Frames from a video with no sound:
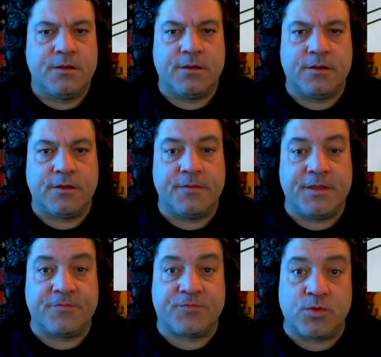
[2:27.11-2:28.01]
And
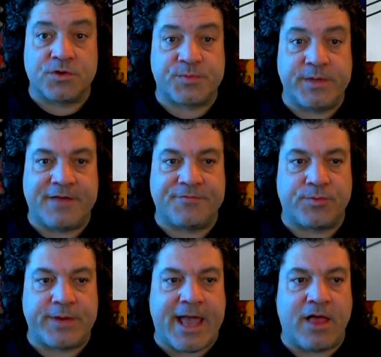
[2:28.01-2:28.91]
then, of course, we have the
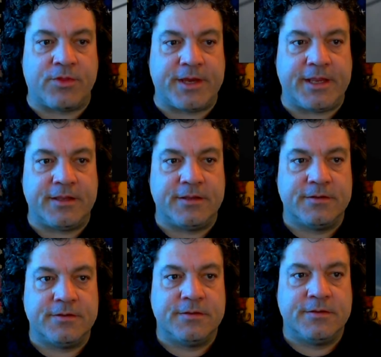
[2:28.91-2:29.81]
reality
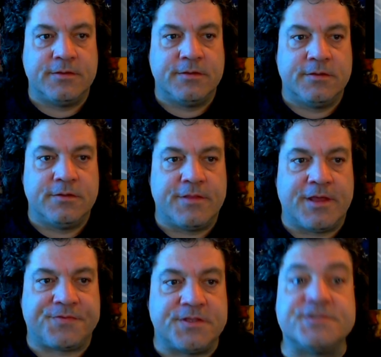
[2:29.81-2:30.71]

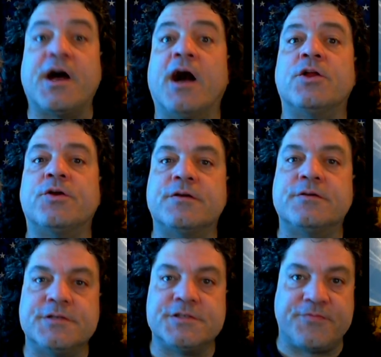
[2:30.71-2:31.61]
that the dollar
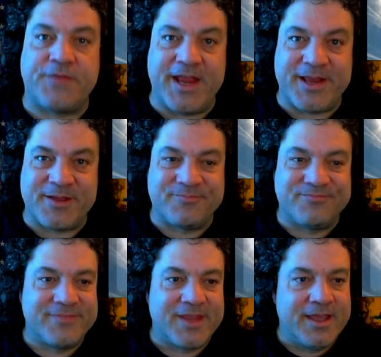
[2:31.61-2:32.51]
is fading.
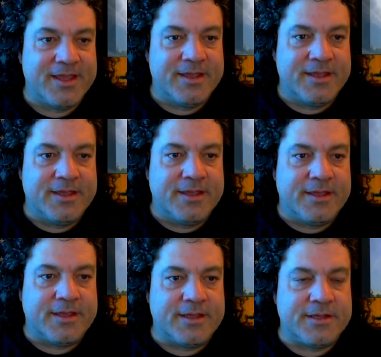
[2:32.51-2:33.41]

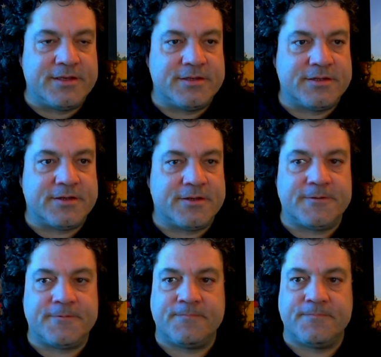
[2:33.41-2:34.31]
And
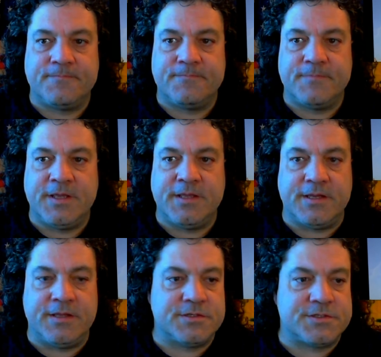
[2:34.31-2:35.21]
it
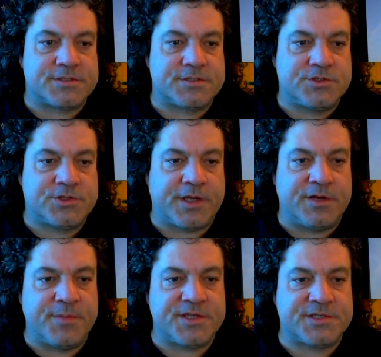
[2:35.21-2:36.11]
is.
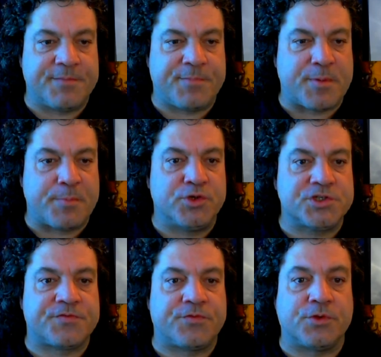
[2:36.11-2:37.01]
China may step up a
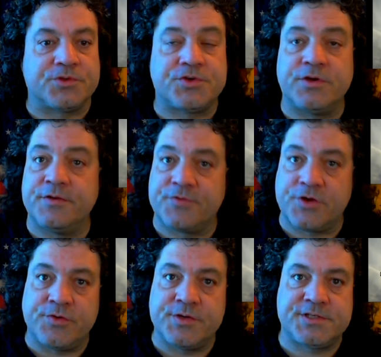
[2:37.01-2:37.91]
push for an alternative
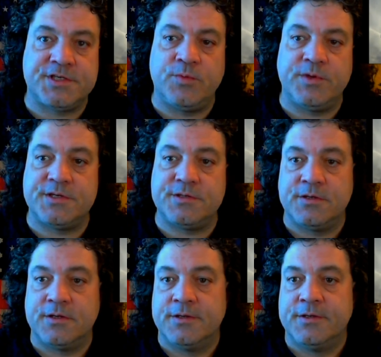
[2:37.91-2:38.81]
currency. We
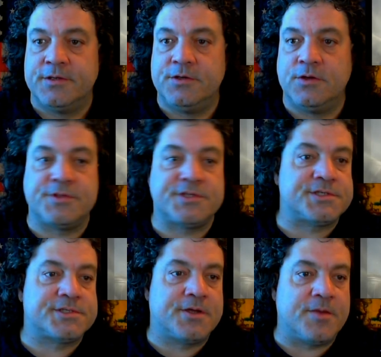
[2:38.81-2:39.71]
know this
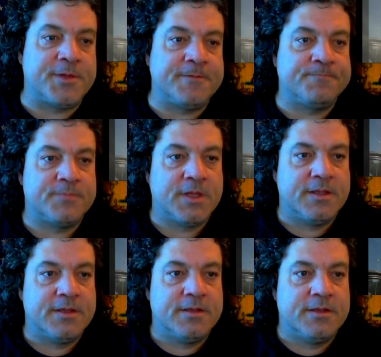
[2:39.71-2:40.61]
is coming.
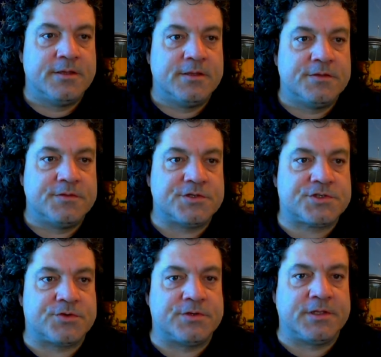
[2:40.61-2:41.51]
There's
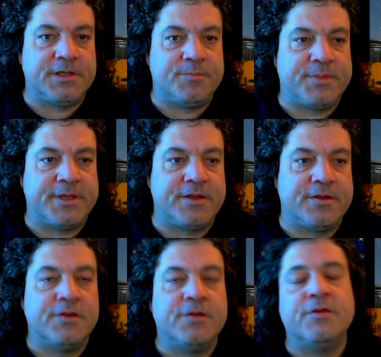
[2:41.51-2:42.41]
certainly a big